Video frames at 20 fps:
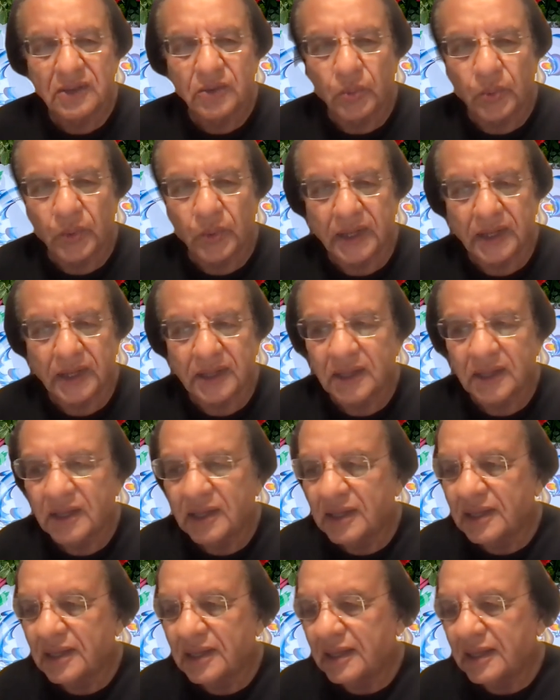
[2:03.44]
way.
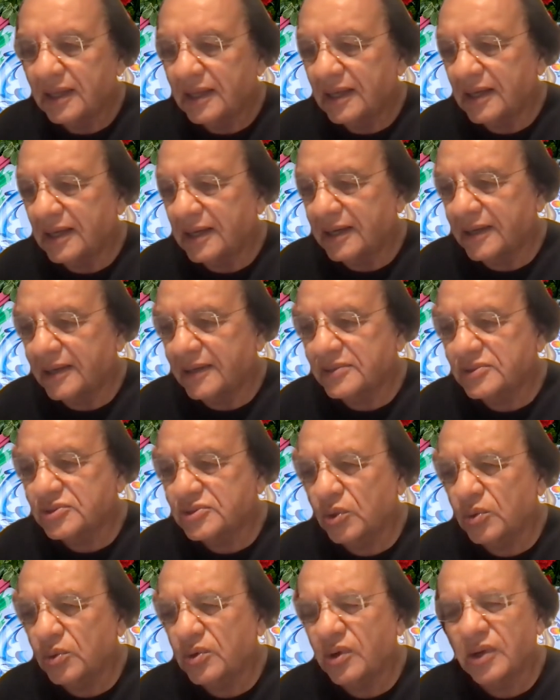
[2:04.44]

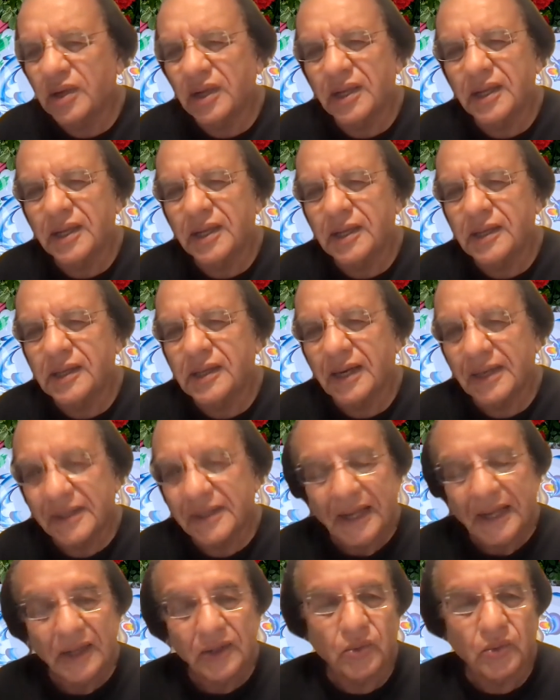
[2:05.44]

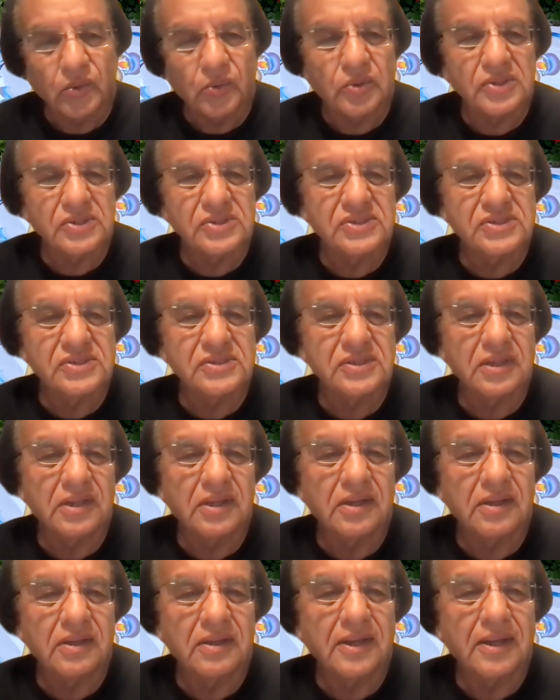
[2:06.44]
Cardano was
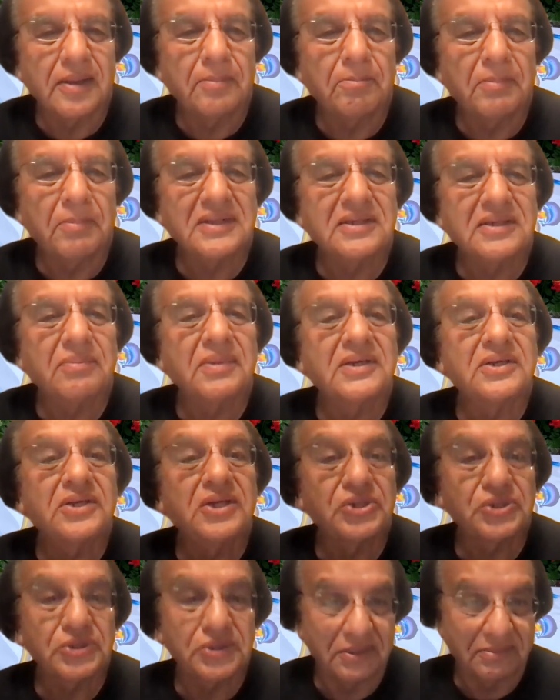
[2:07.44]
a
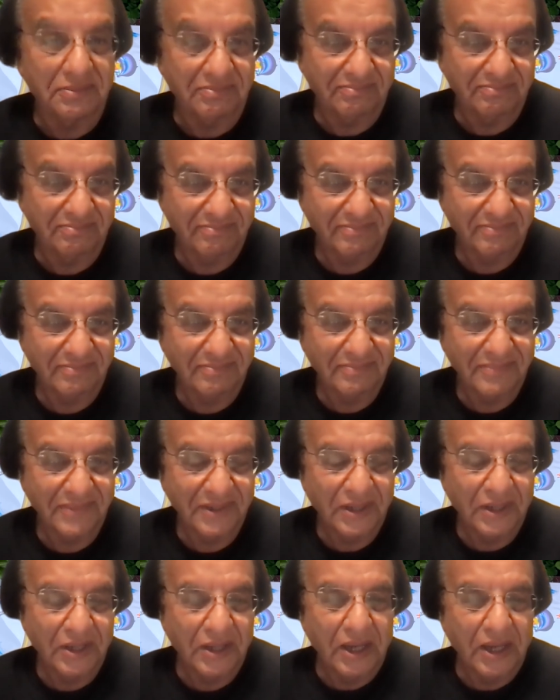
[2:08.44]
mathematician,
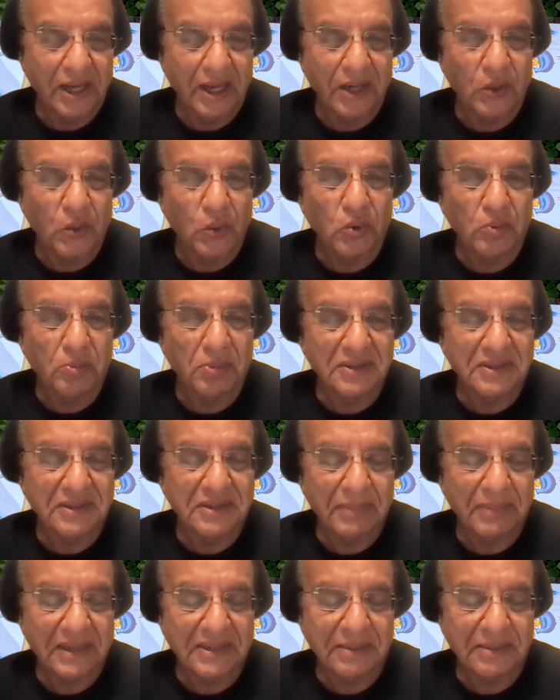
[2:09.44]
an old
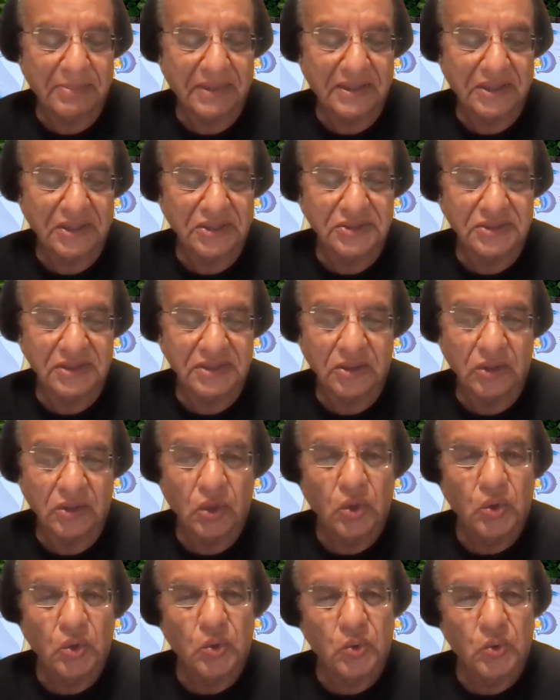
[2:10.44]
mathematician
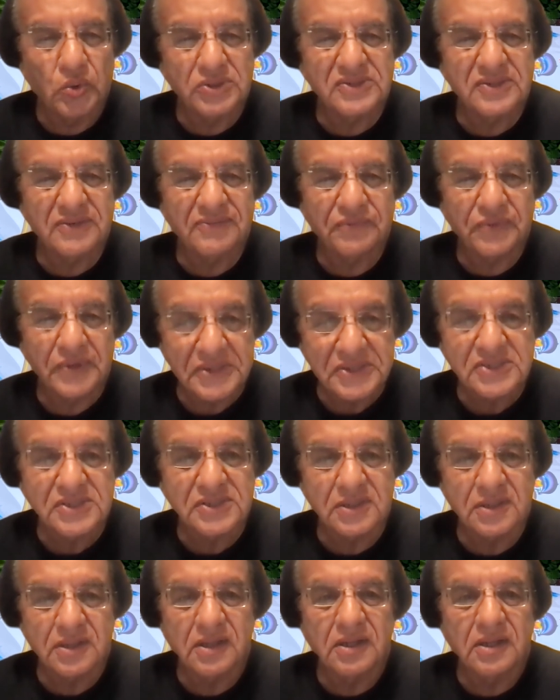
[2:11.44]
who was the
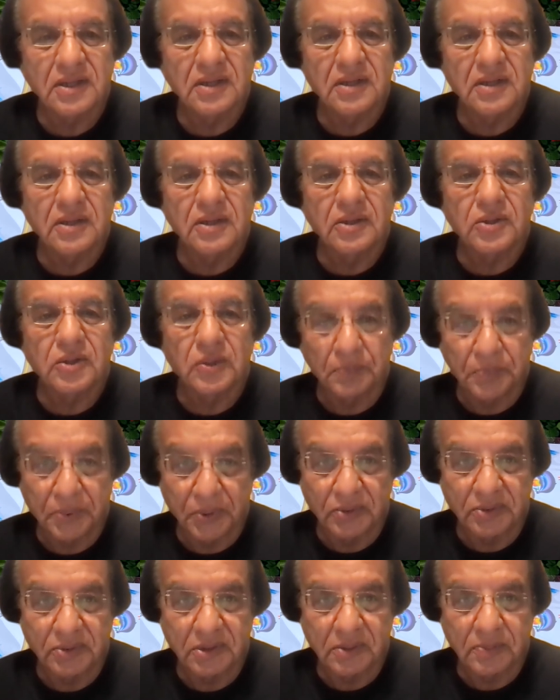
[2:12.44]
first
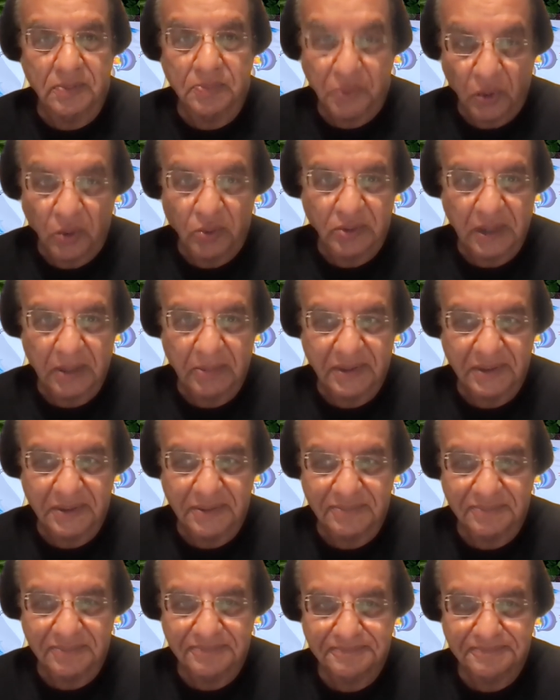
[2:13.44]
computer programmer.